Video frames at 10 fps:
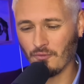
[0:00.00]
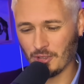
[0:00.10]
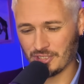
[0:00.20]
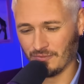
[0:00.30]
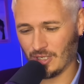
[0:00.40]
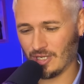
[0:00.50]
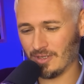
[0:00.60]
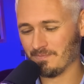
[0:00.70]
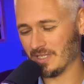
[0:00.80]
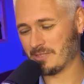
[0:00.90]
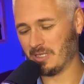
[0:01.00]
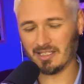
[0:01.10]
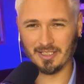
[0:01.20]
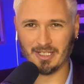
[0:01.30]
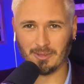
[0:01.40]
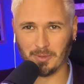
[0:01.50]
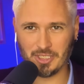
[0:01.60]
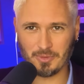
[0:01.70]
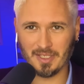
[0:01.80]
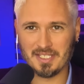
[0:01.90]
first of all, let's be clear. What
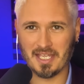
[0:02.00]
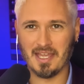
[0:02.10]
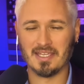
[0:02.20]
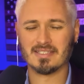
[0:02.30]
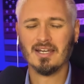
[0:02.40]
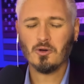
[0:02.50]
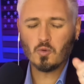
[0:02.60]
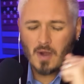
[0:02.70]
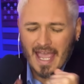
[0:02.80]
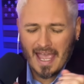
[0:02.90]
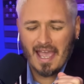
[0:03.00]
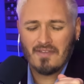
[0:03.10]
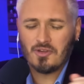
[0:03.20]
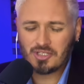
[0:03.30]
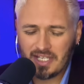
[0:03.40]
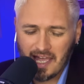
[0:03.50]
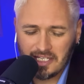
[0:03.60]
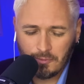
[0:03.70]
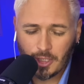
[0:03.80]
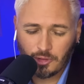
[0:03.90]
he's really saying is, Wah, there's
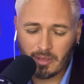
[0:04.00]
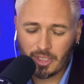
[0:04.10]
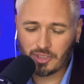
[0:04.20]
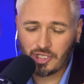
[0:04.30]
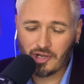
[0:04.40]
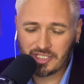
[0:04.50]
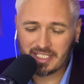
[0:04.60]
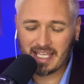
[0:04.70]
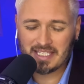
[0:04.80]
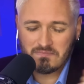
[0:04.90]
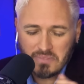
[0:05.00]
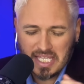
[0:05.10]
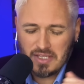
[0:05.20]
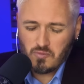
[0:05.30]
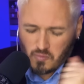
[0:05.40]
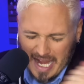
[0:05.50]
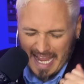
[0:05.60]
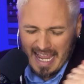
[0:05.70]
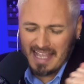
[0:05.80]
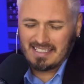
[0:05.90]
91 criminal charges against me.
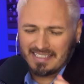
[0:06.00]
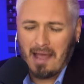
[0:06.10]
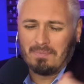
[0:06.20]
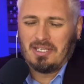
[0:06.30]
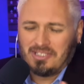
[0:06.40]
Wah, stop the